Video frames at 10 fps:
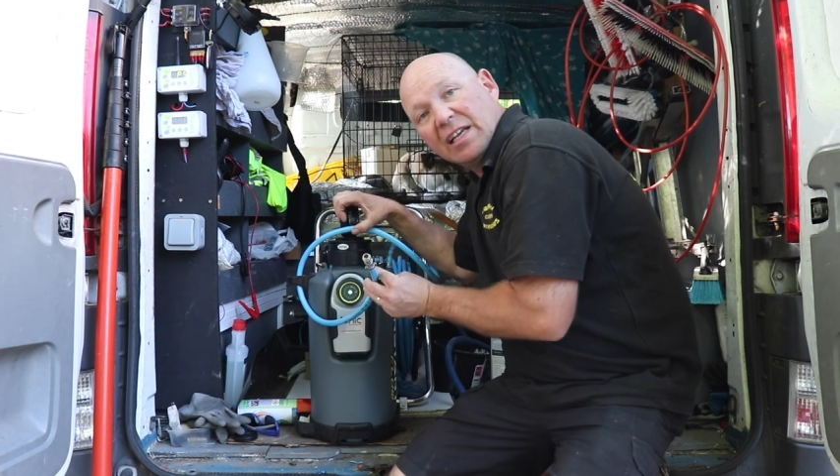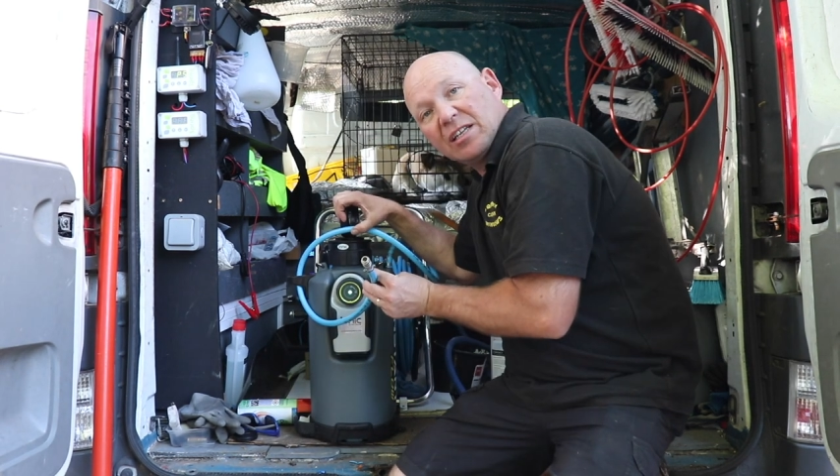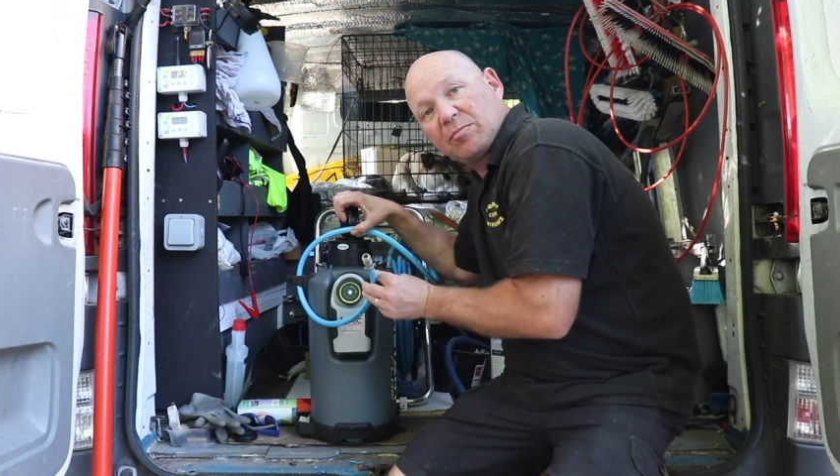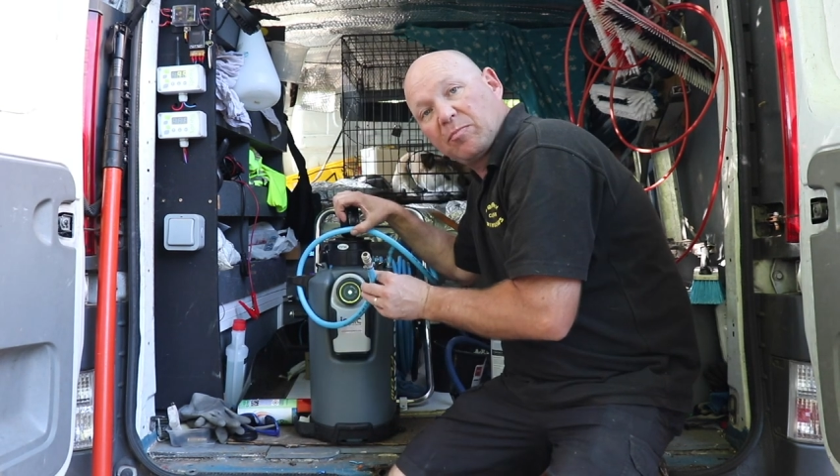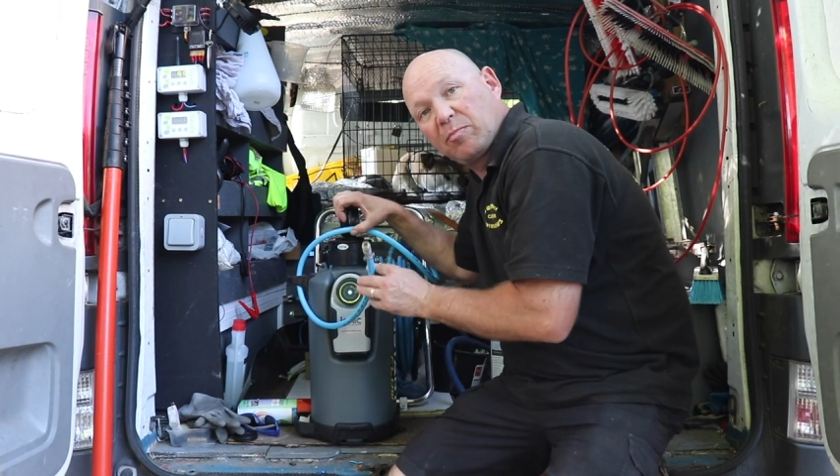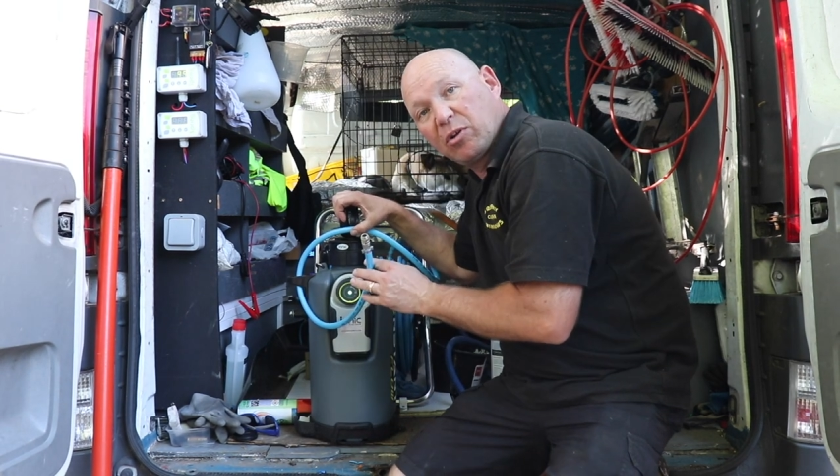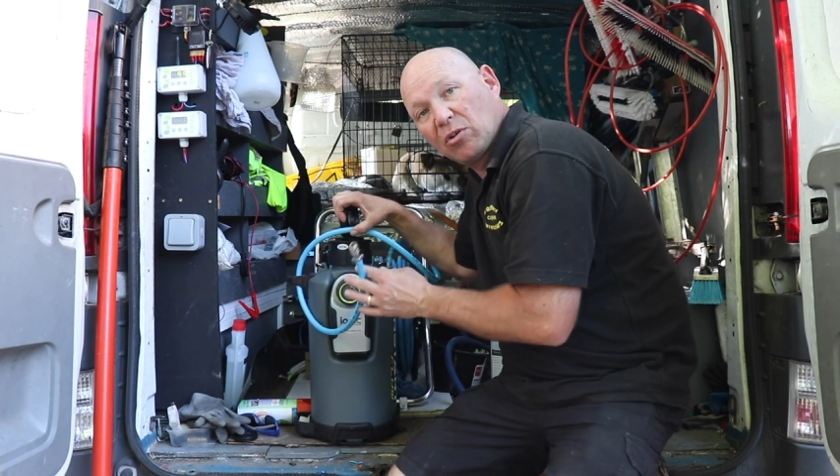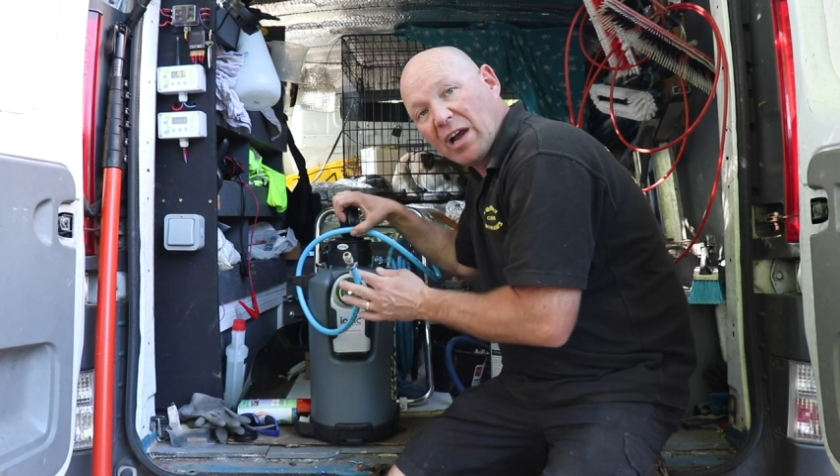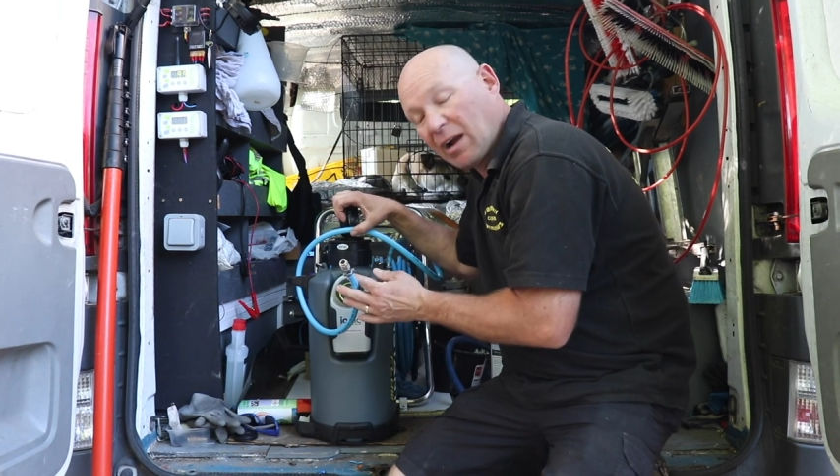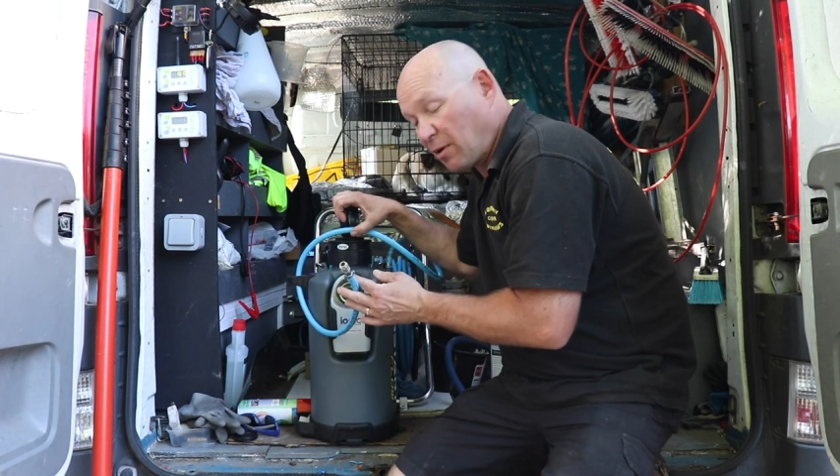is
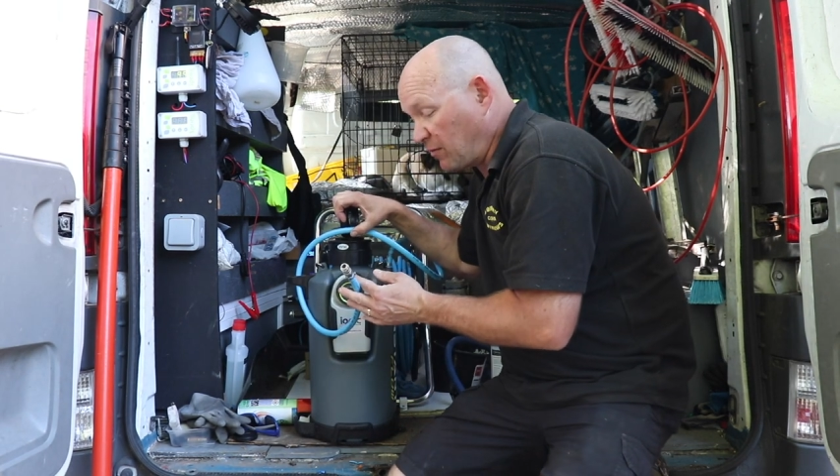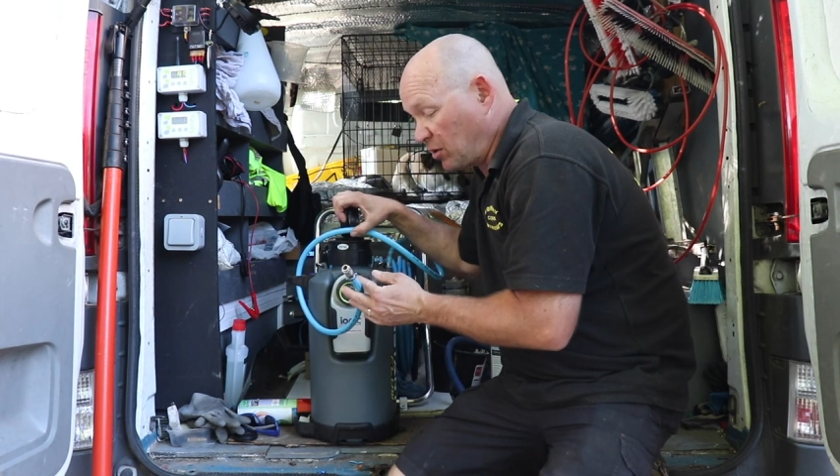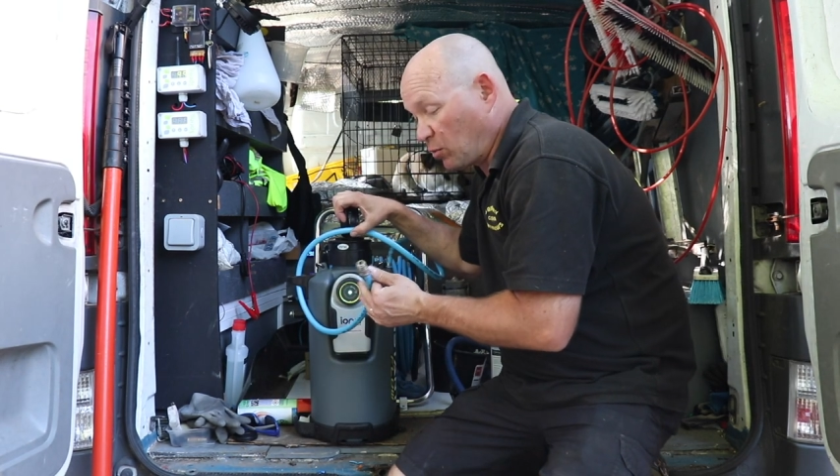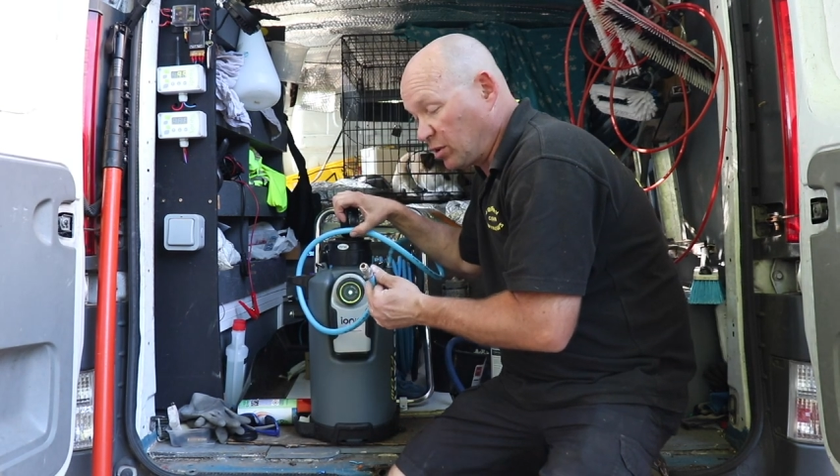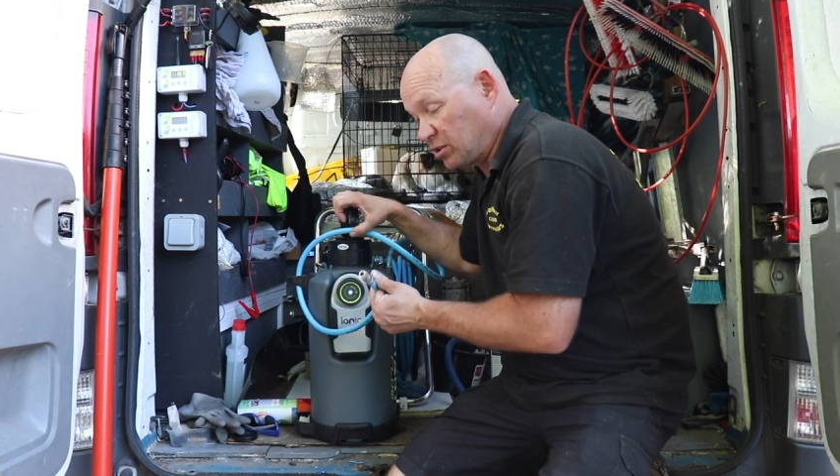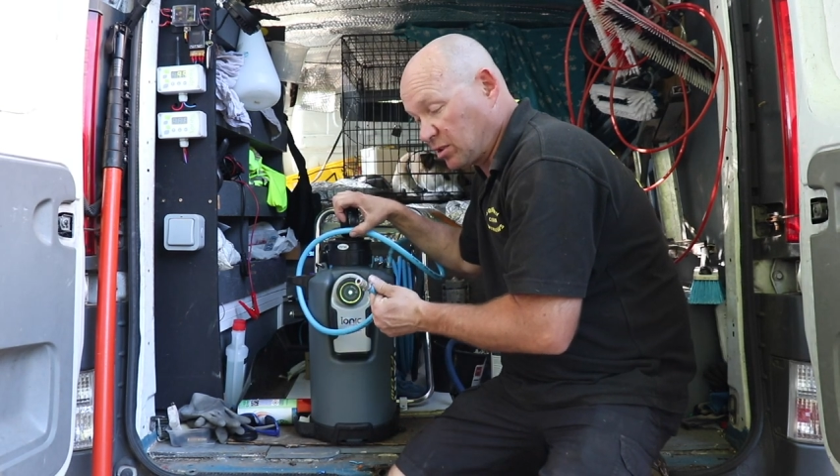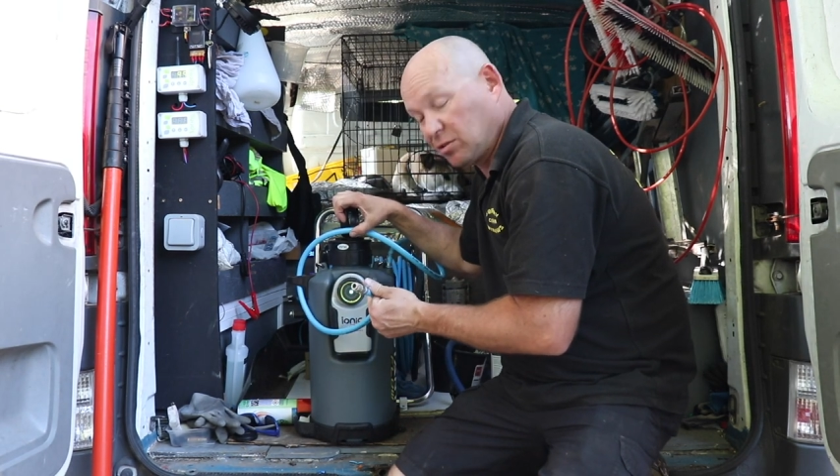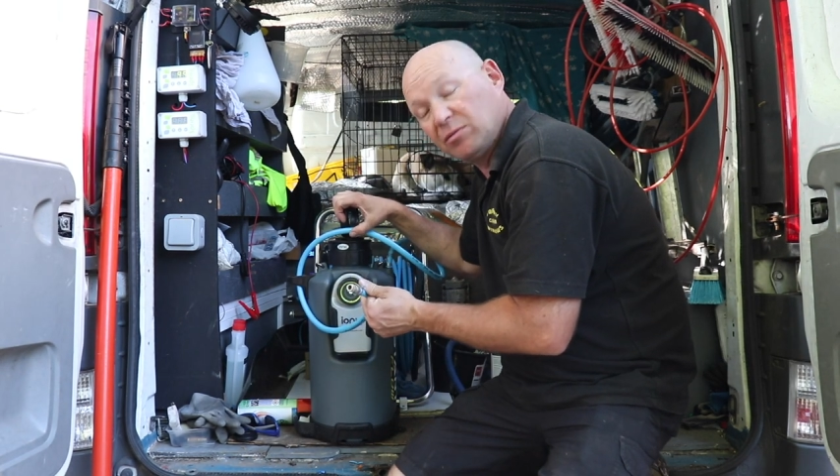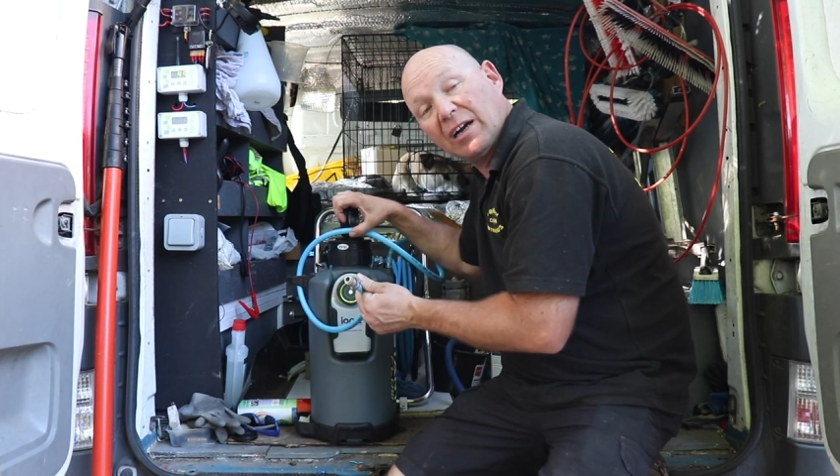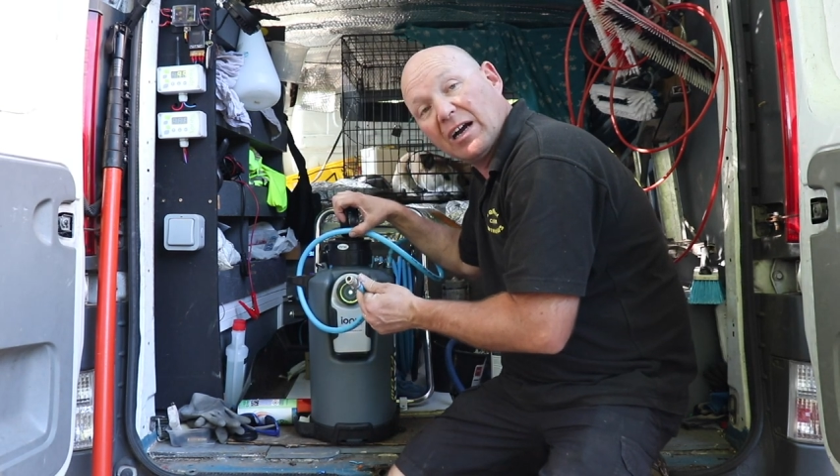plug however you want
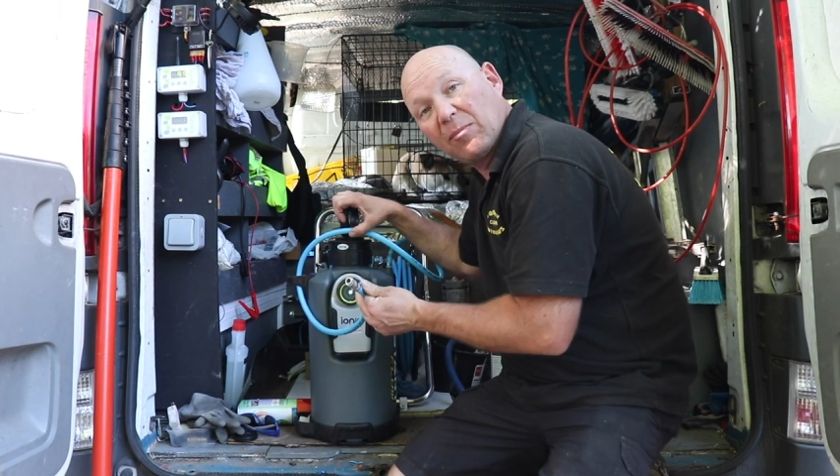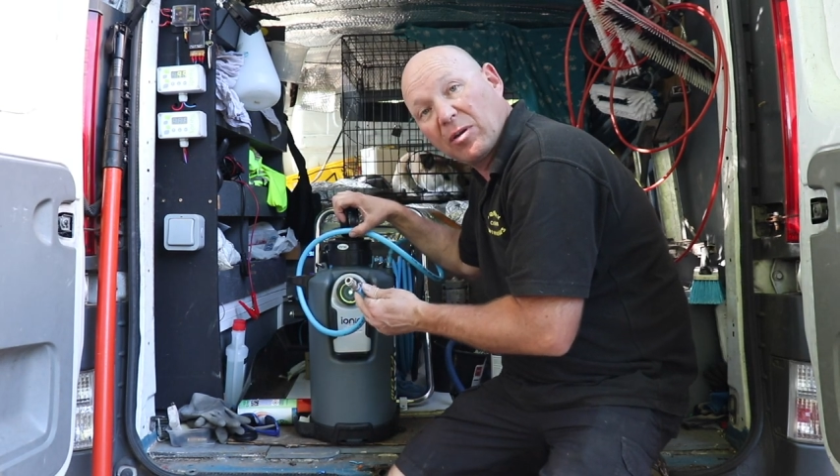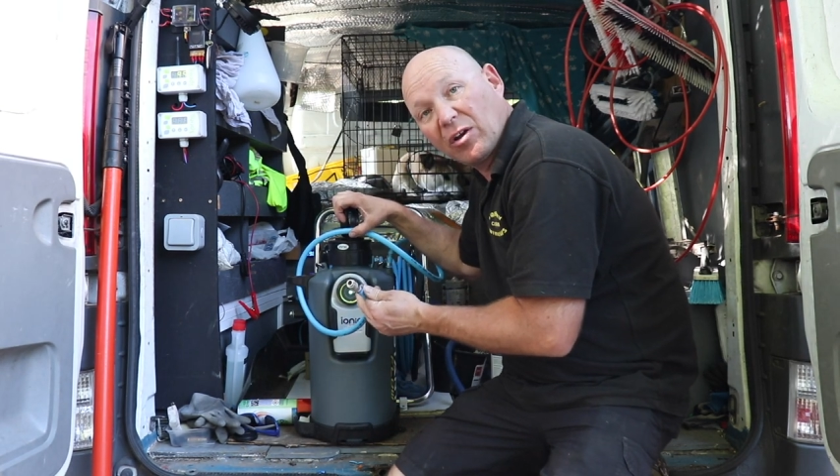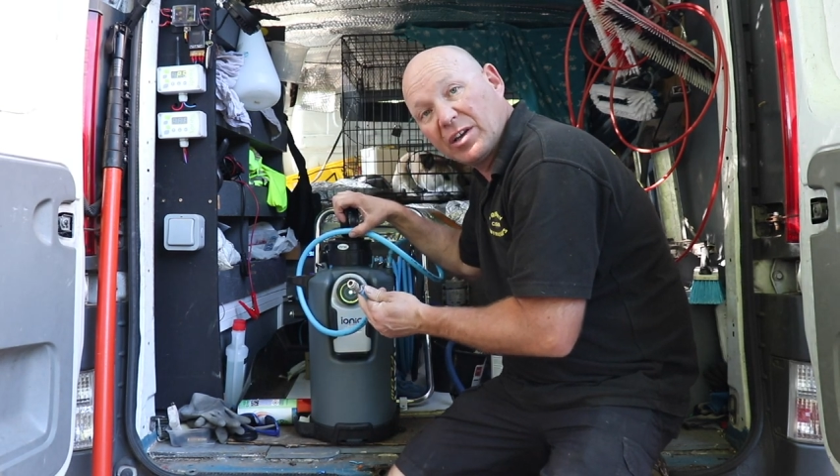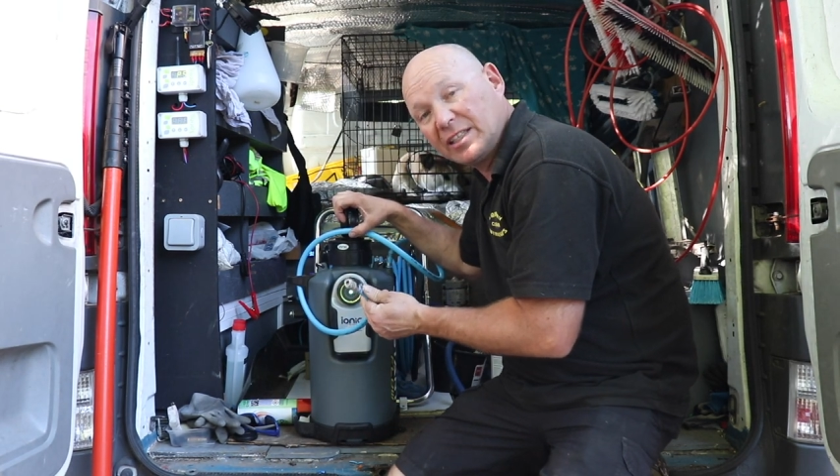to apply